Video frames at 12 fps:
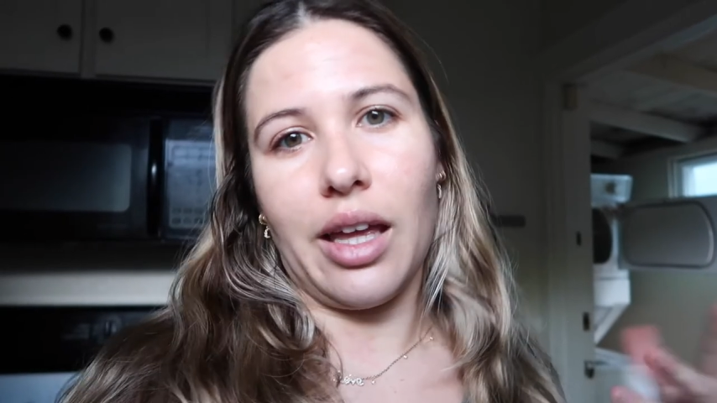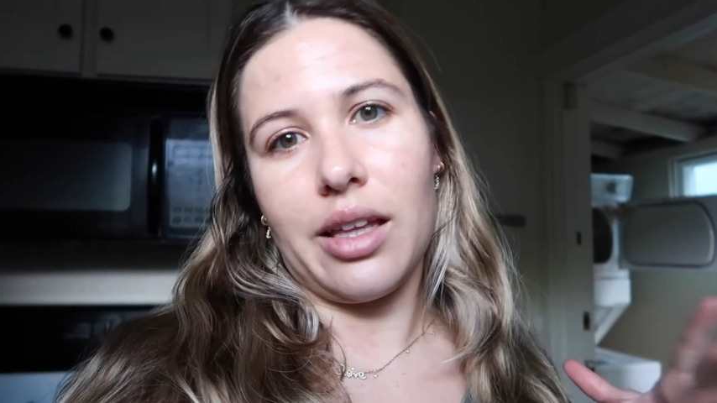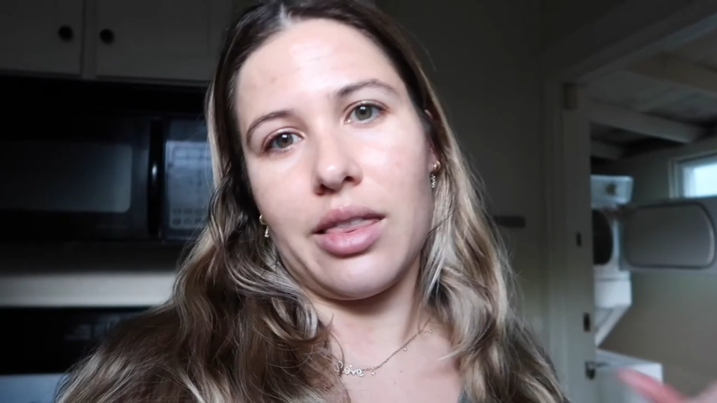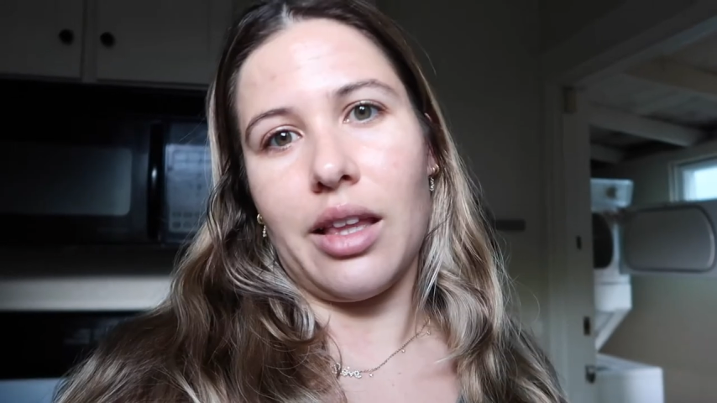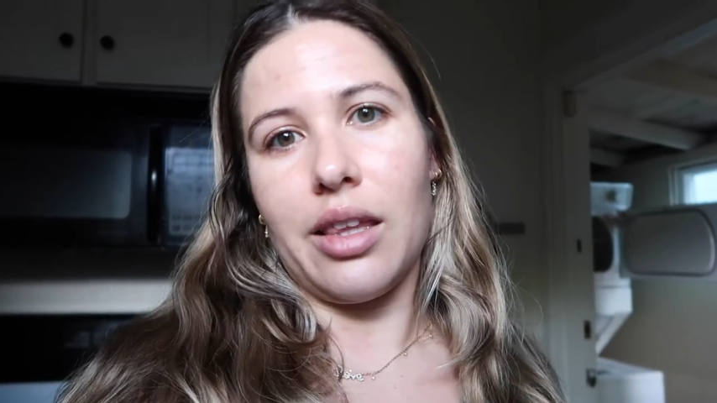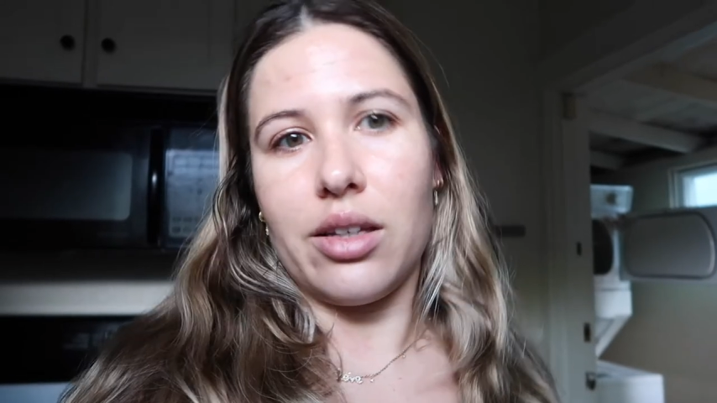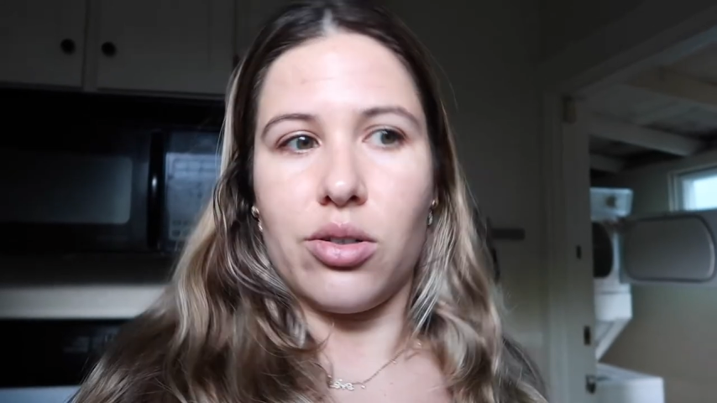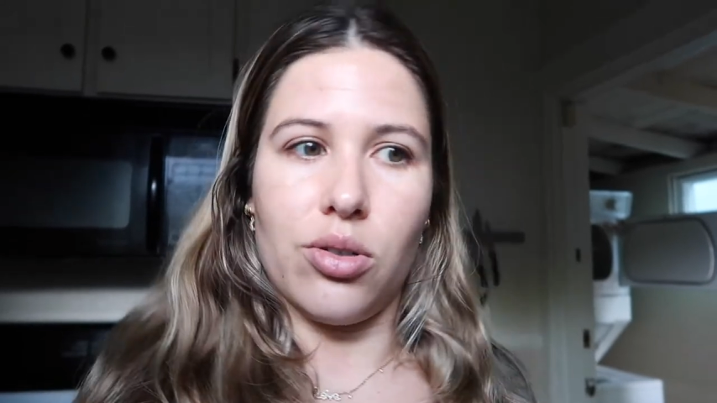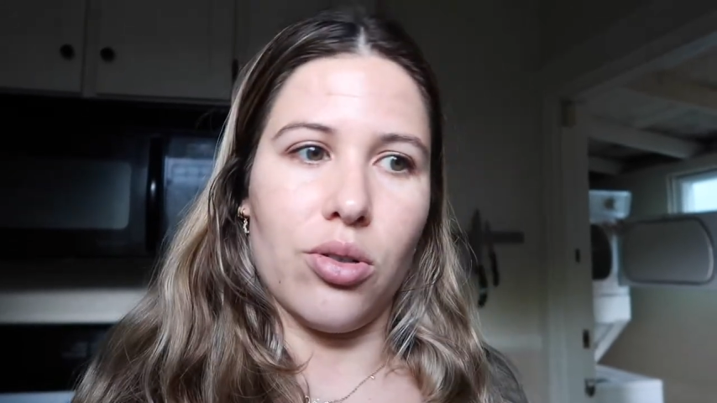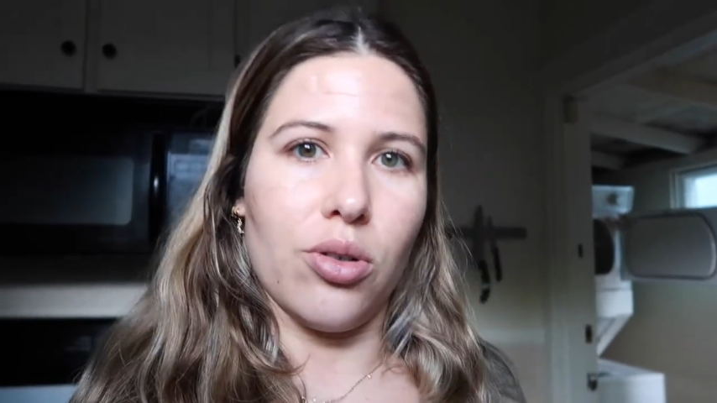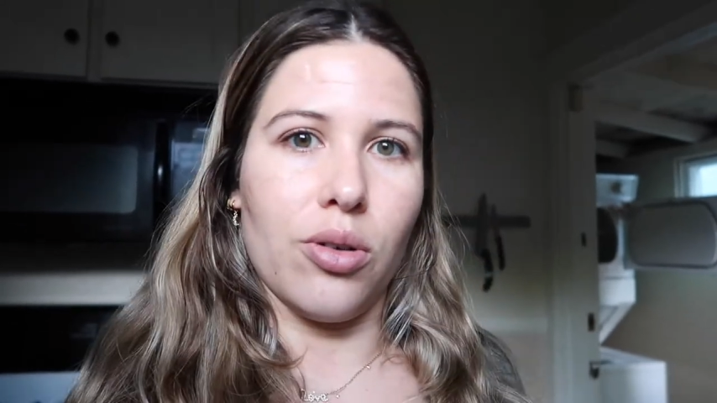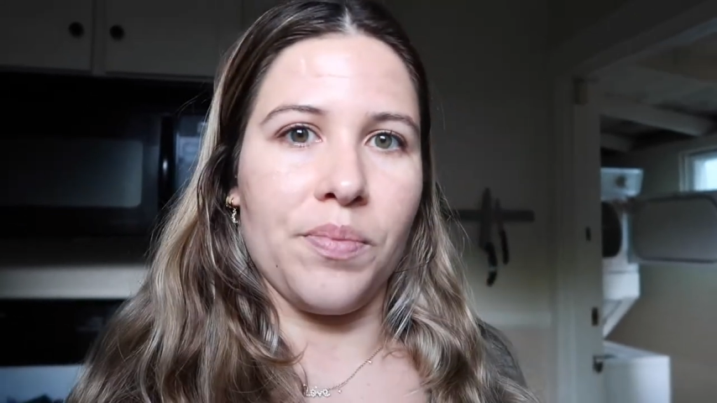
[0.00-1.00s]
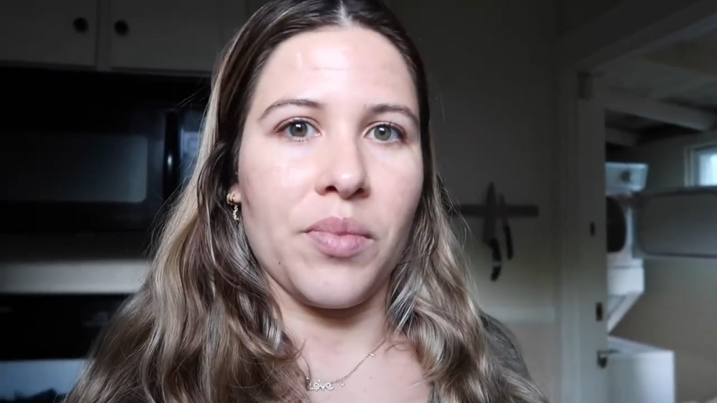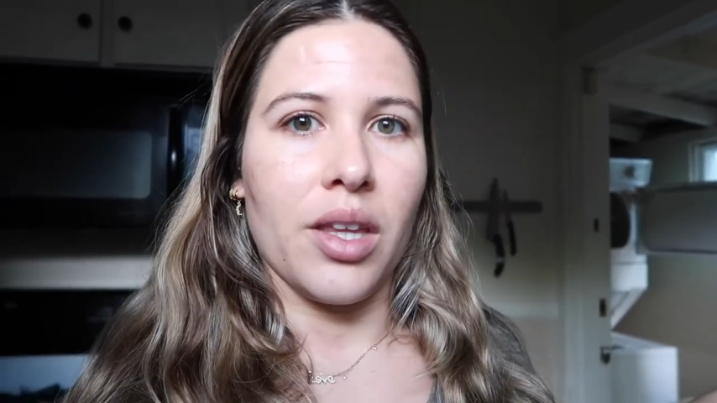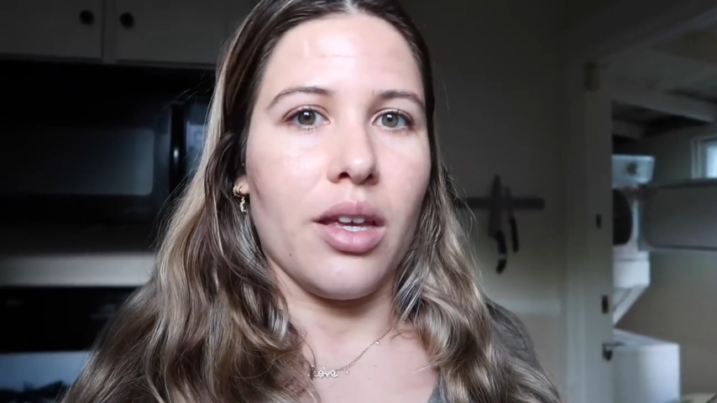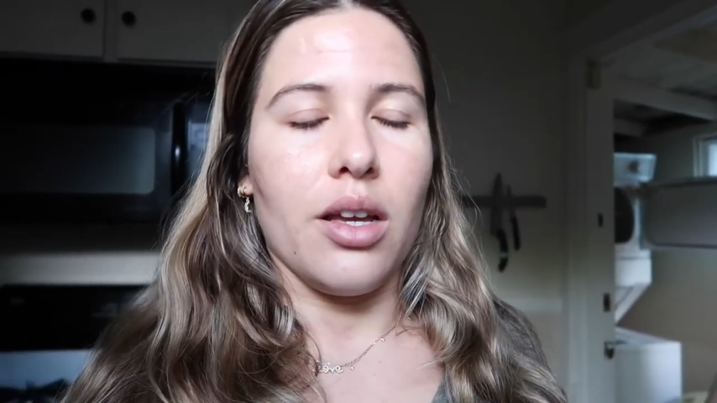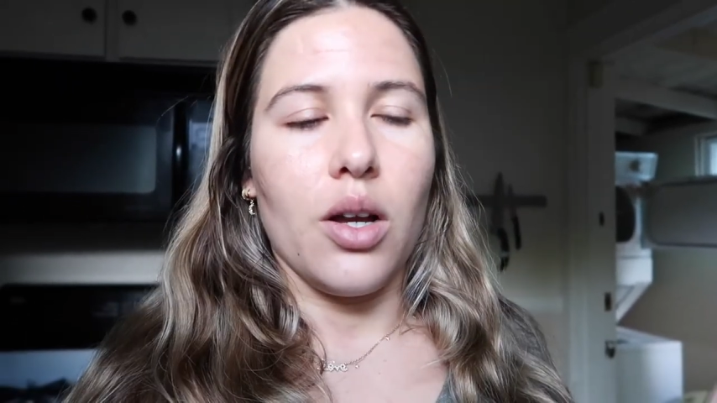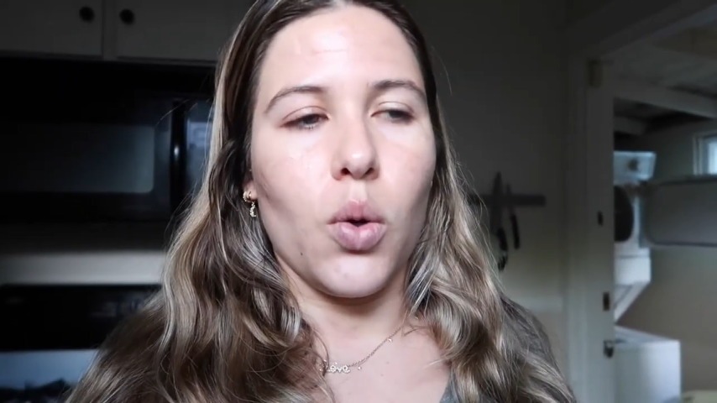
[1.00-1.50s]
like the little
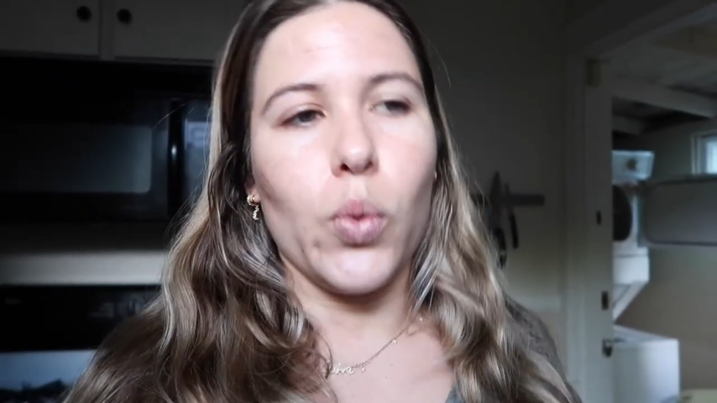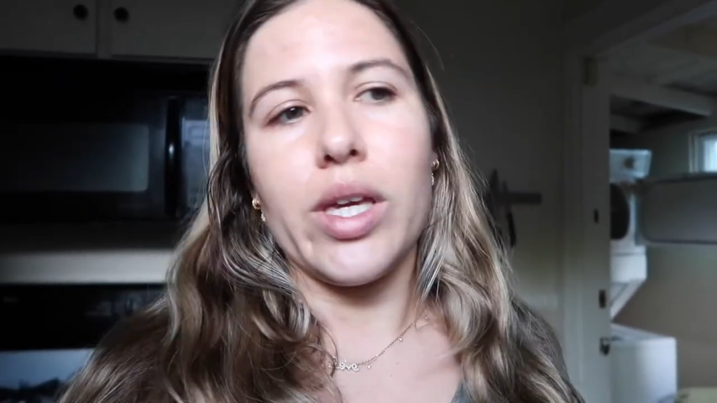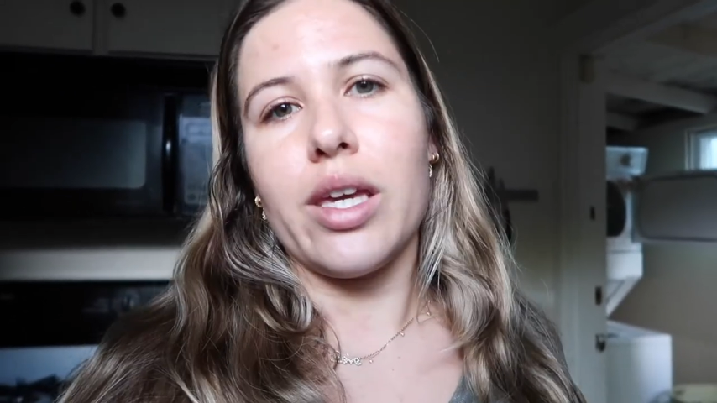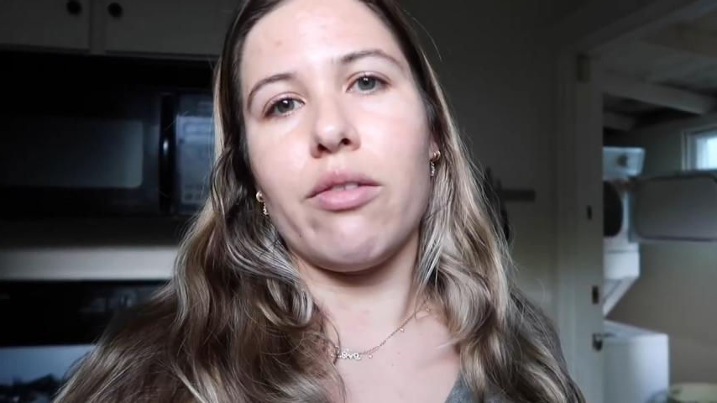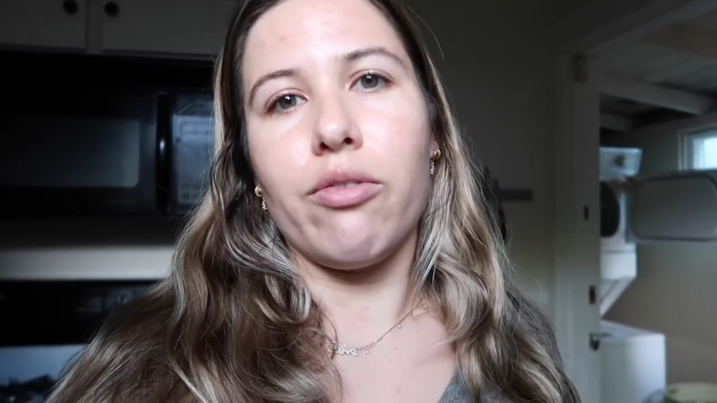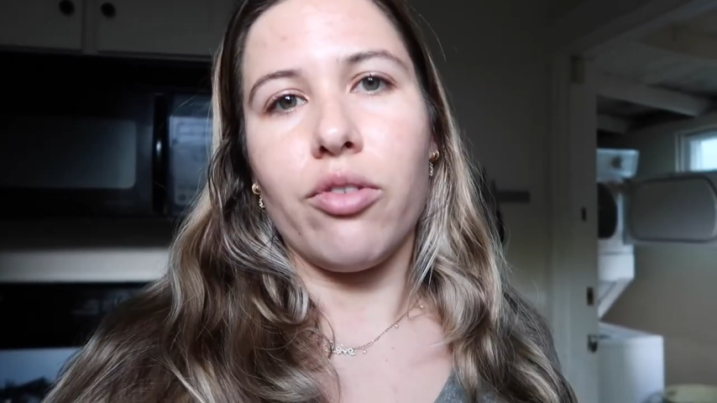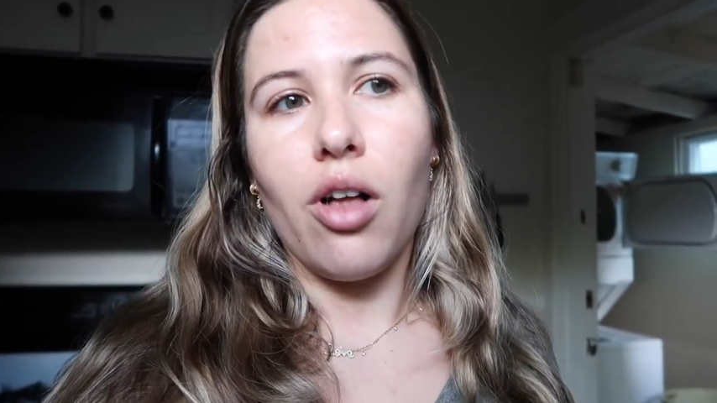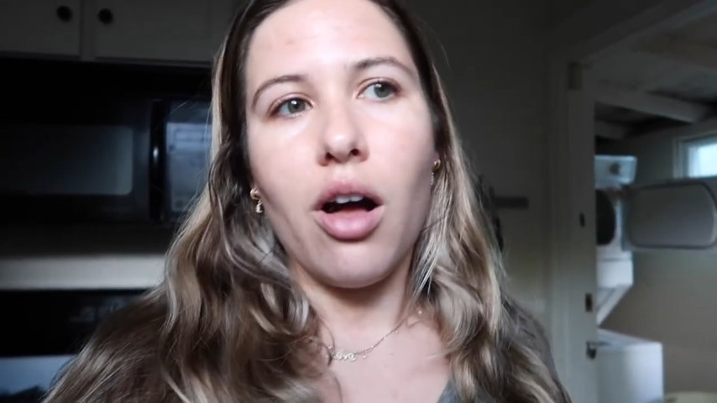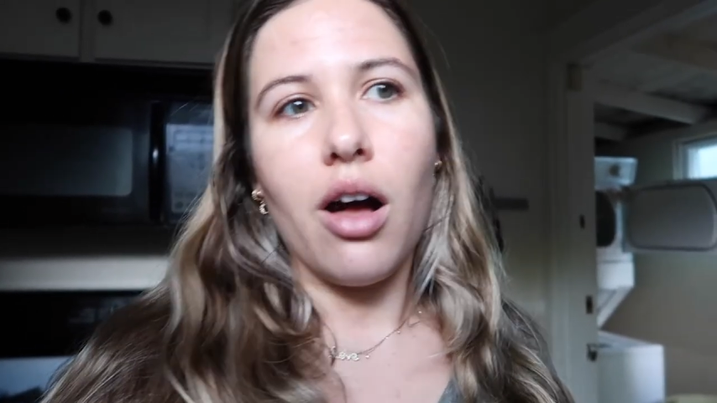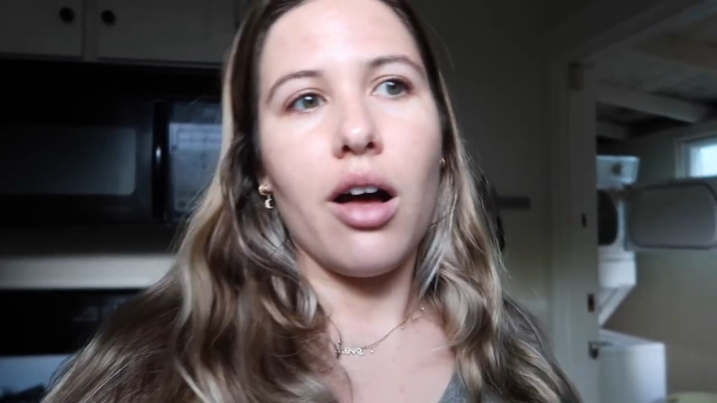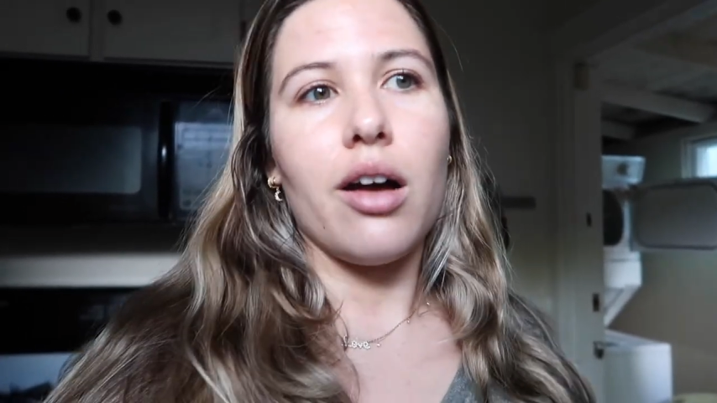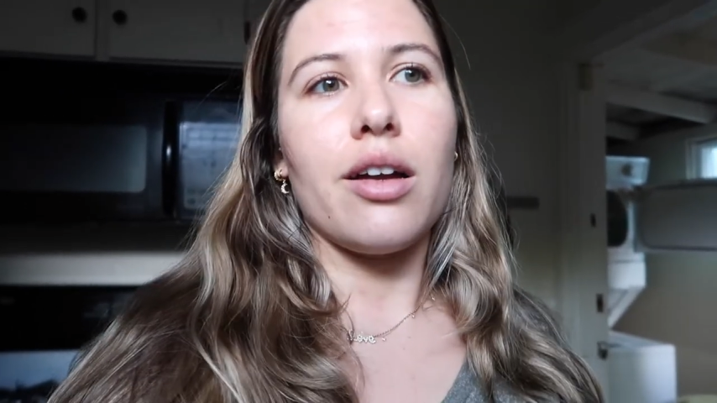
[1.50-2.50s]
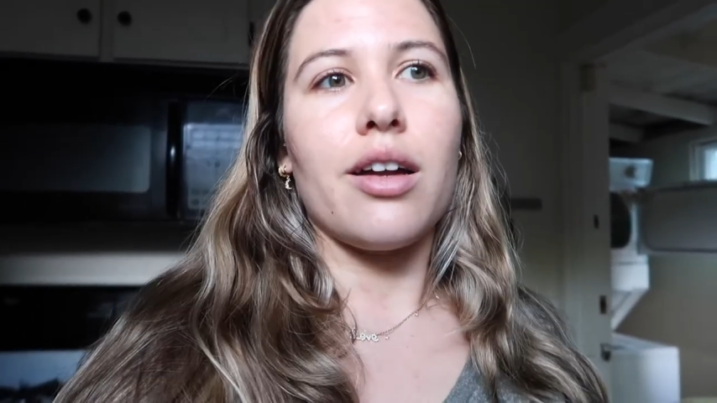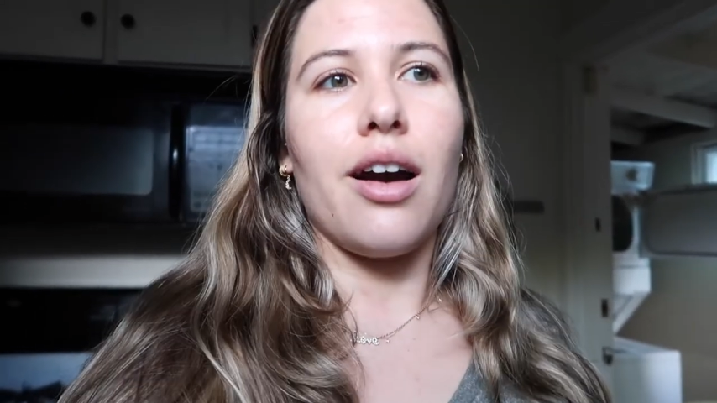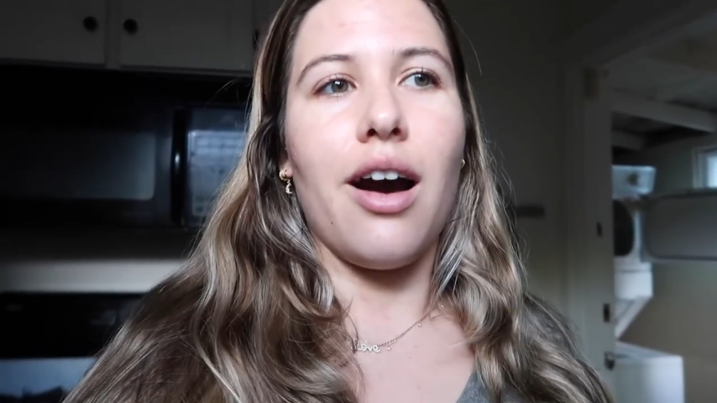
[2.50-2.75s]
weekend vlog.